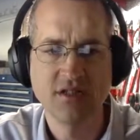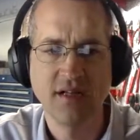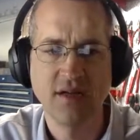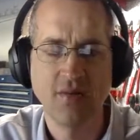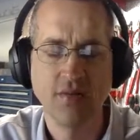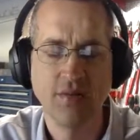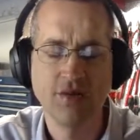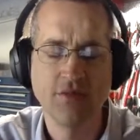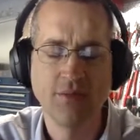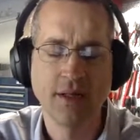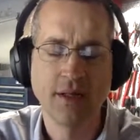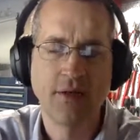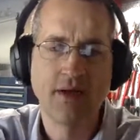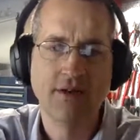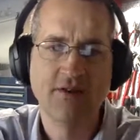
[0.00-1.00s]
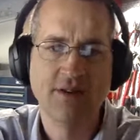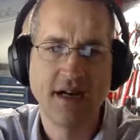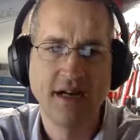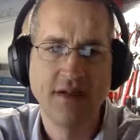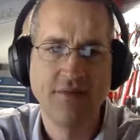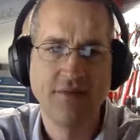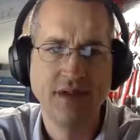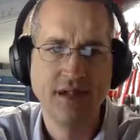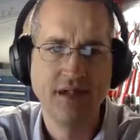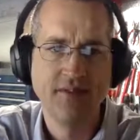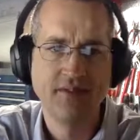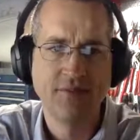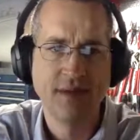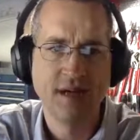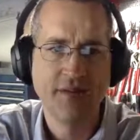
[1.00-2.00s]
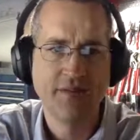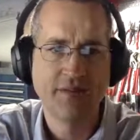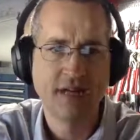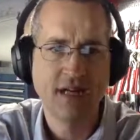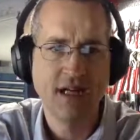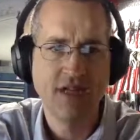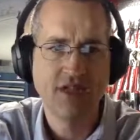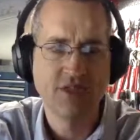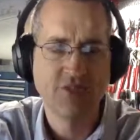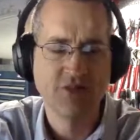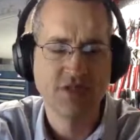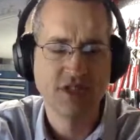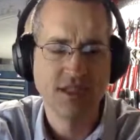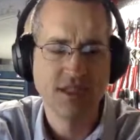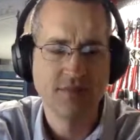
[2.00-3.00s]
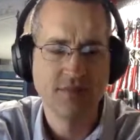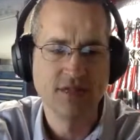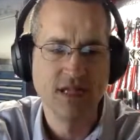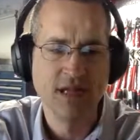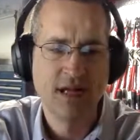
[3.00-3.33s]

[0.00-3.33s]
And once we go outside of these modification regimes,